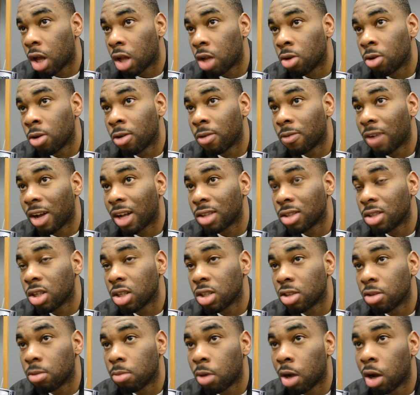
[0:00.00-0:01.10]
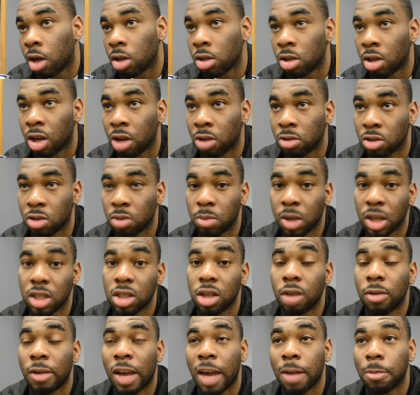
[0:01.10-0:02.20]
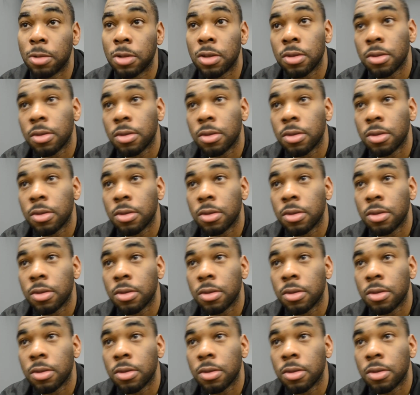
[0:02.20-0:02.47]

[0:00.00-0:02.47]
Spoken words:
I knew if I touched the ball, you know, I was going to make something happen.